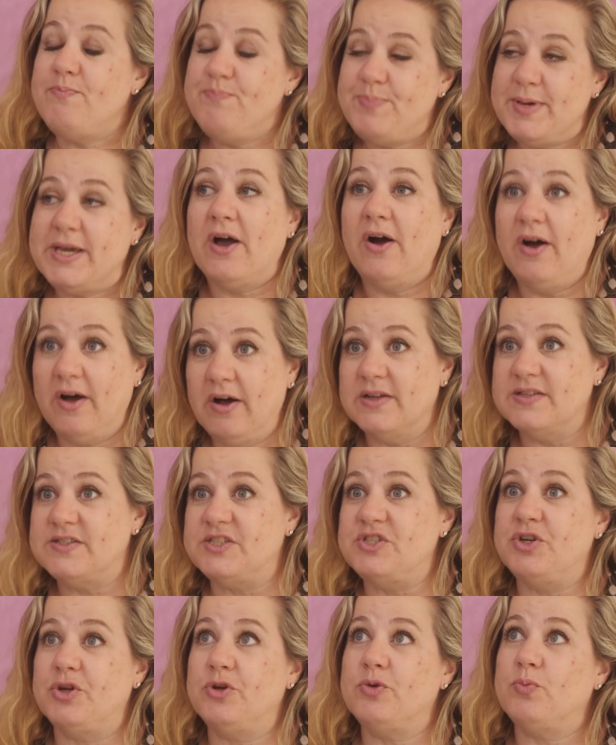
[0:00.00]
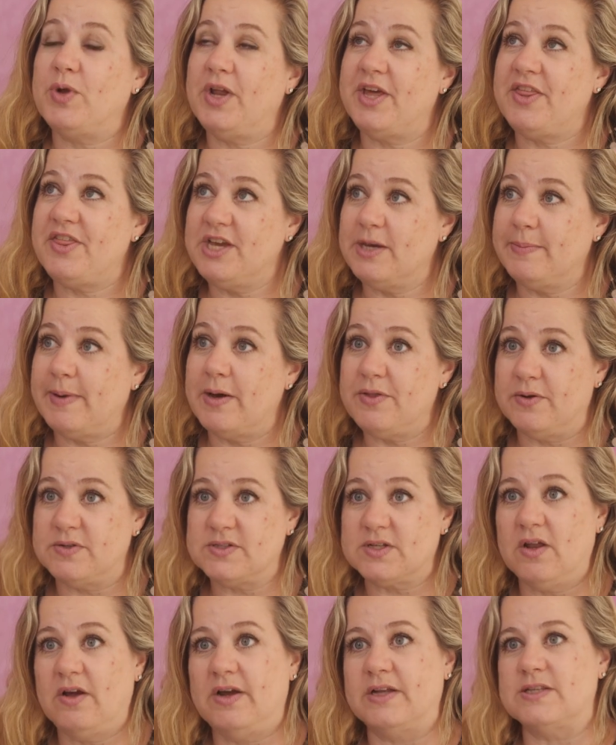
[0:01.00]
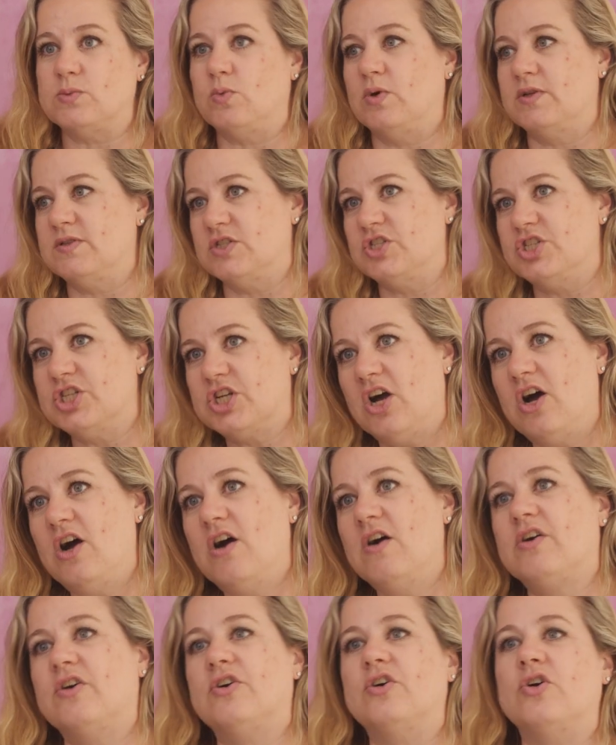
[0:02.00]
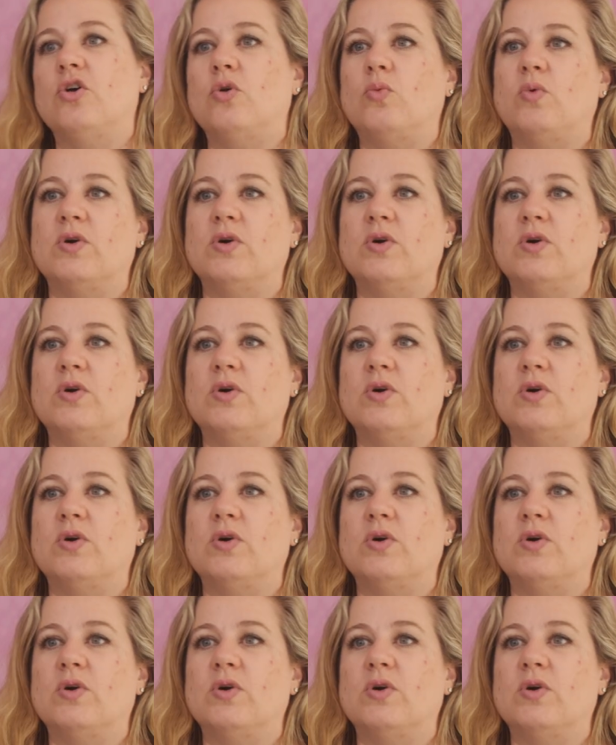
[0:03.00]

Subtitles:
Because, you know, when I think about those clients, one's in Chicago,